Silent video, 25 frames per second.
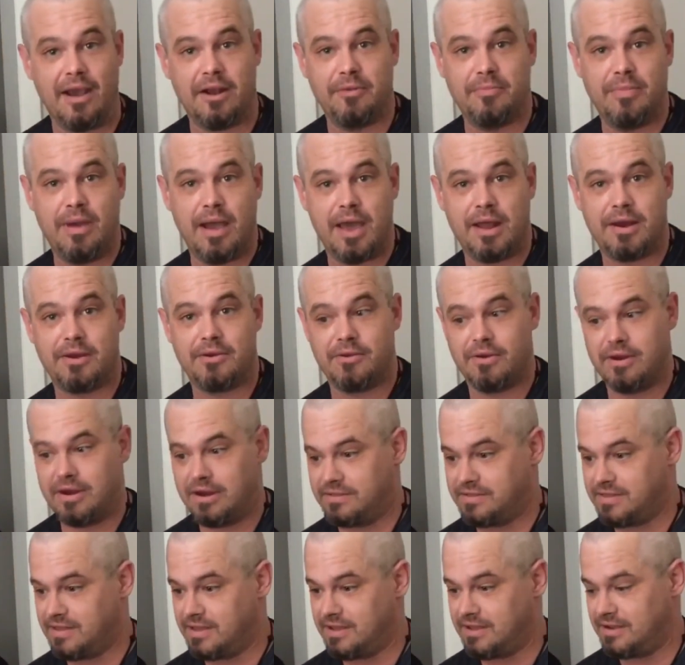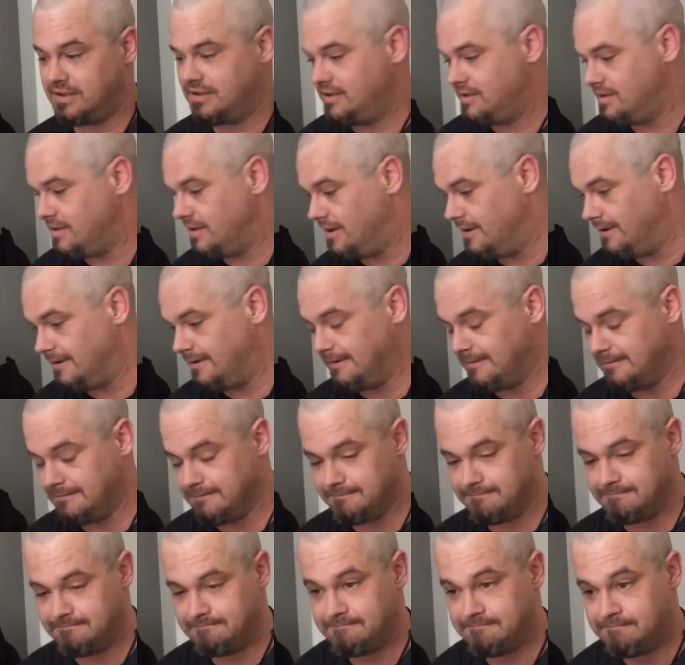at this level, going there, clicking
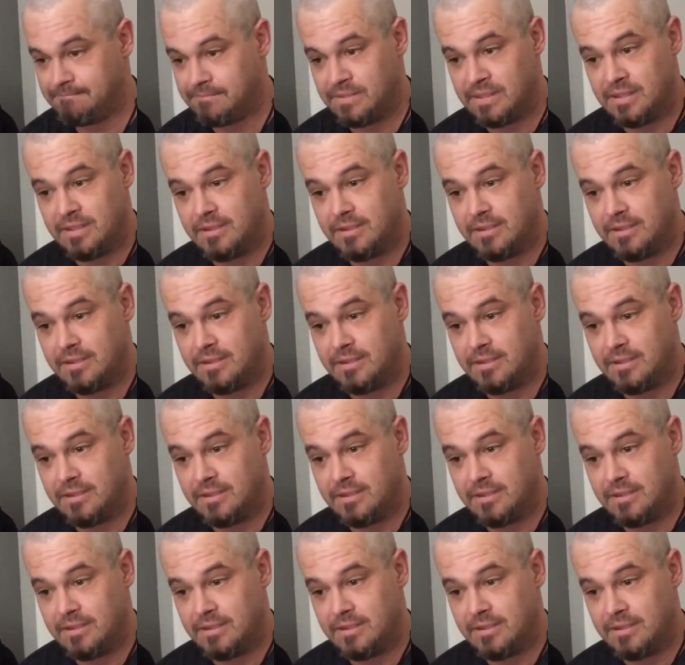like,